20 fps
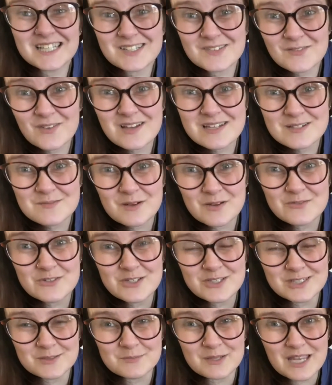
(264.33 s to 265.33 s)
it's the first time I've
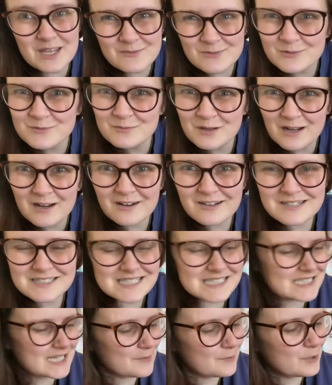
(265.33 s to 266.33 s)
used them, but even with my
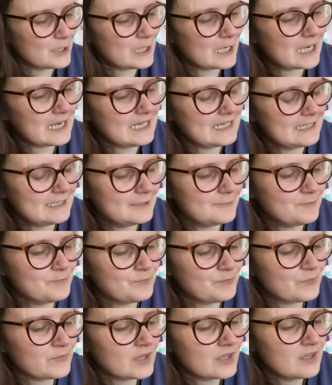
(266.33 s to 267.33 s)
glasses, they're pretty clear.
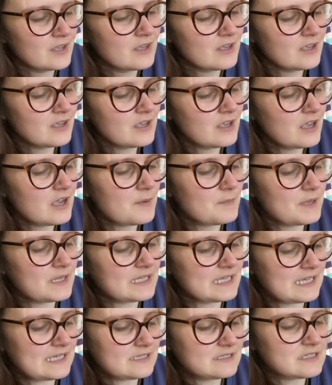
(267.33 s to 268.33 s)
But
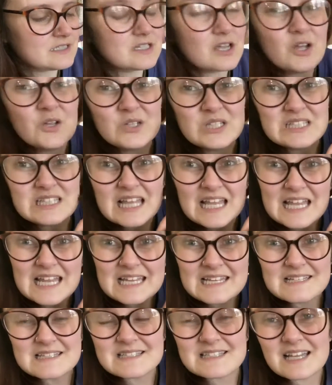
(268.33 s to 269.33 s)
yeah, so there
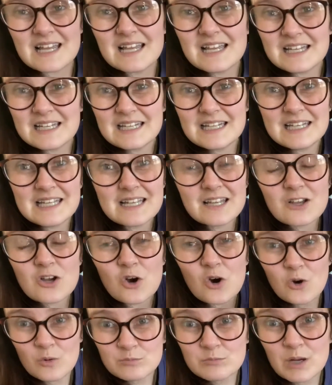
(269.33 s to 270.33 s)
is a link
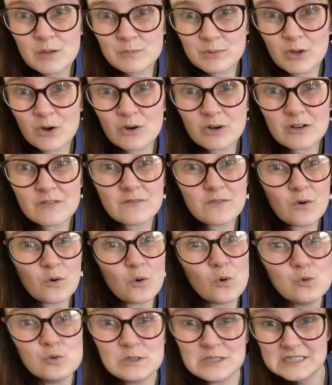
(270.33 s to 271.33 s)
on my blog for
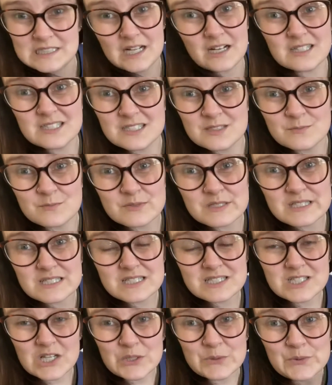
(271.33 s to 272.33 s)
all these items.
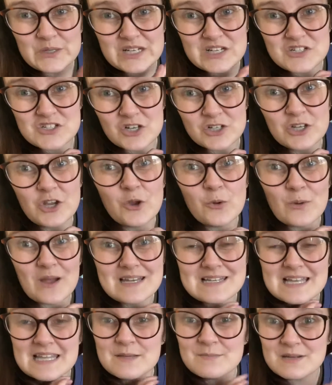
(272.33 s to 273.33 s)
So we can show you where
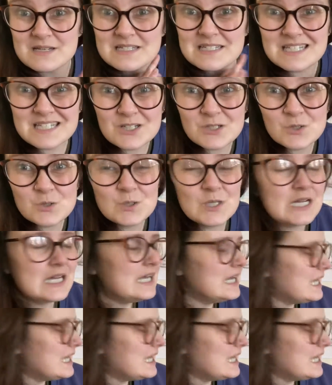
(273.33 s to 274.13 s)
to get the best deal